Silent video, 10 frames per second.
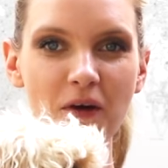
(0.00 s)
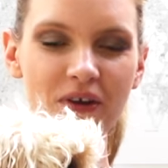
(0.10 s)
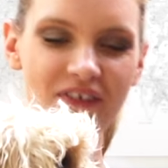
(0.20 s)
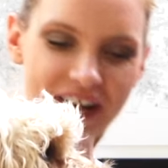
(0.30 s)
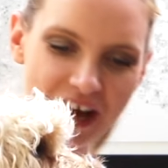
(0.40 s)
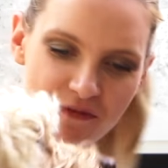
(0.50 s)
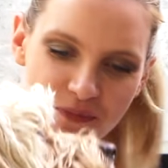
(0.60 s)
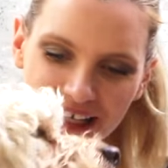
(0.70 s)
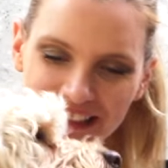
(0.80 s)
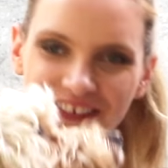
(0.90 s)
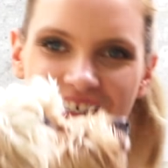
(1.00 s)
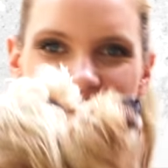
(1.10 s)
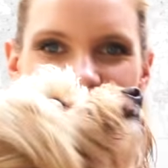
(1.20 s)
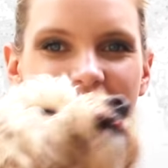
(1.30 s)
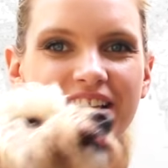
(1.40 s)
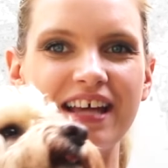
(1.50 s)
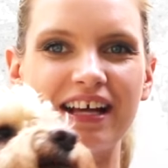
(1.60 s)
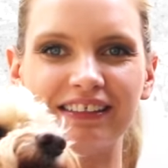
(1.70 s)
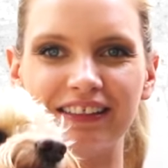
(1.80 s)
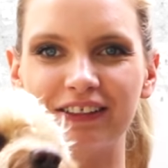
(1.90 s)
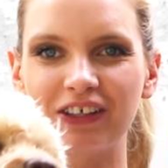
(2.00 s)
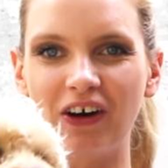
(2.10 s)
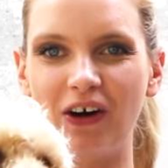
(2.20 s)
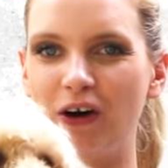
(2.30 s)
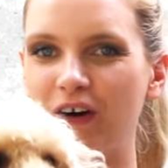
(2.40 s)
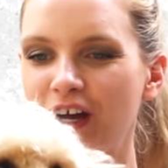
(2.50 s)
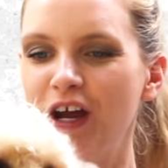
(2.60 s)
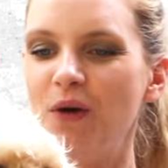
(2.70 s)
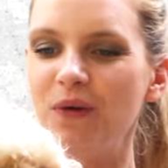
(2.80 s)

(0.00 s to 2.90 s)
We ran out of battery, didn't we, Dexter dog?